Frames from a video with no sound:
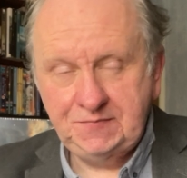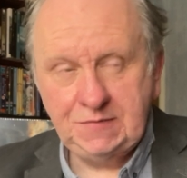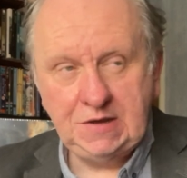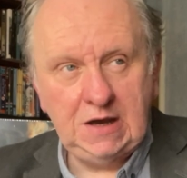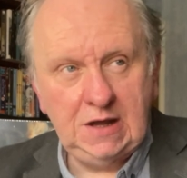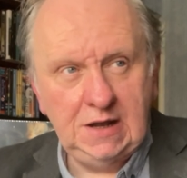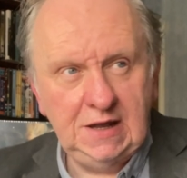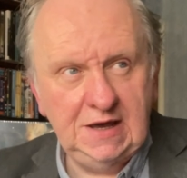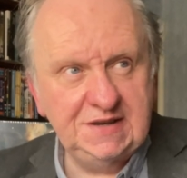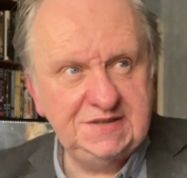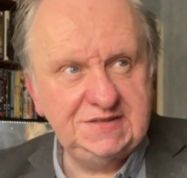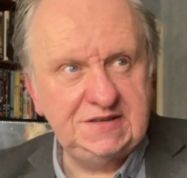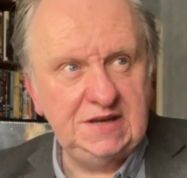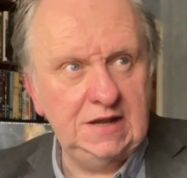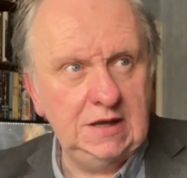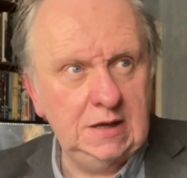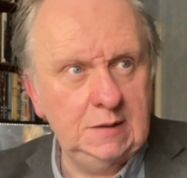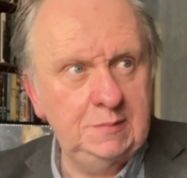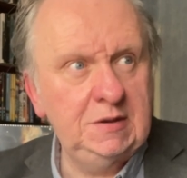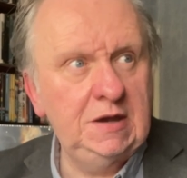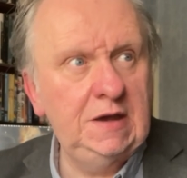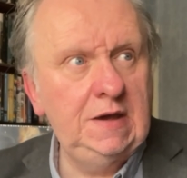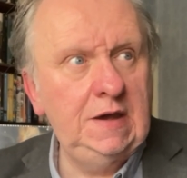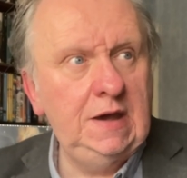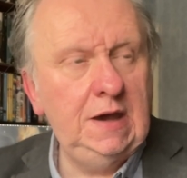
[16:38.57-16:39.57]
I like
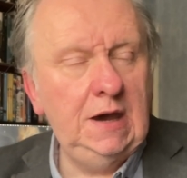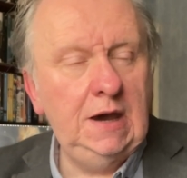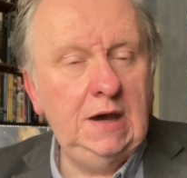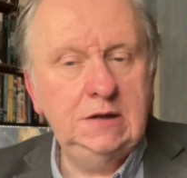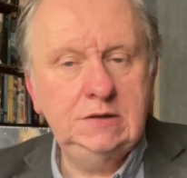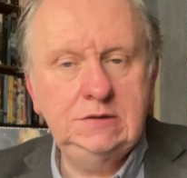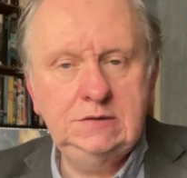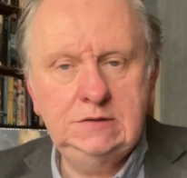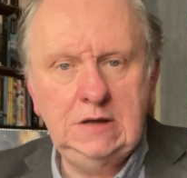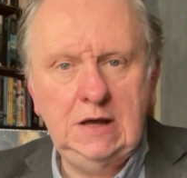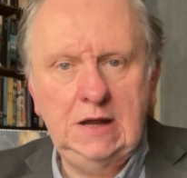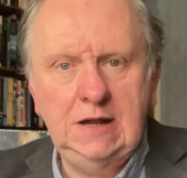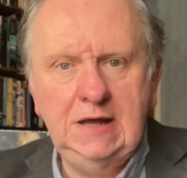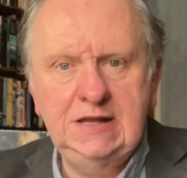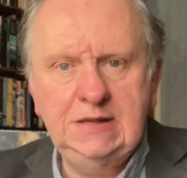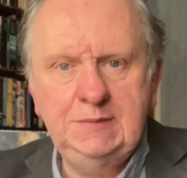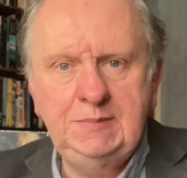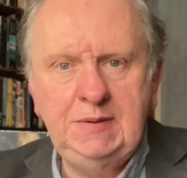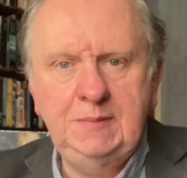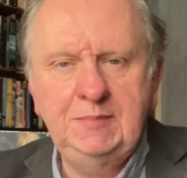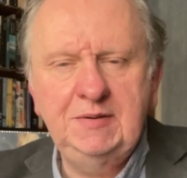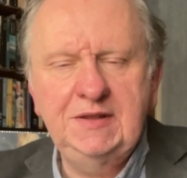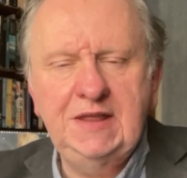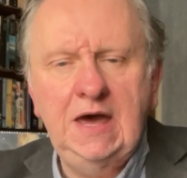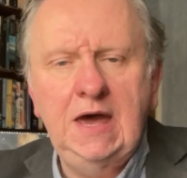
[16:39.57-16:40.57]
Setup, and I like the
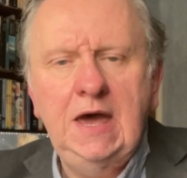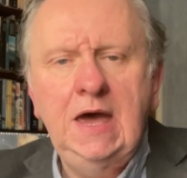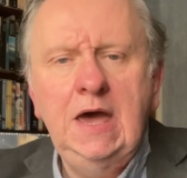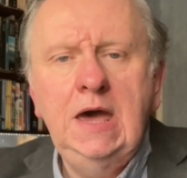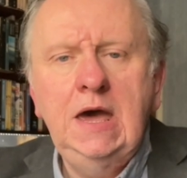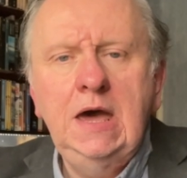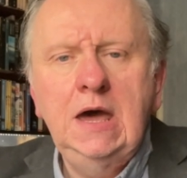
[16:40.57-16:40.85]
people there.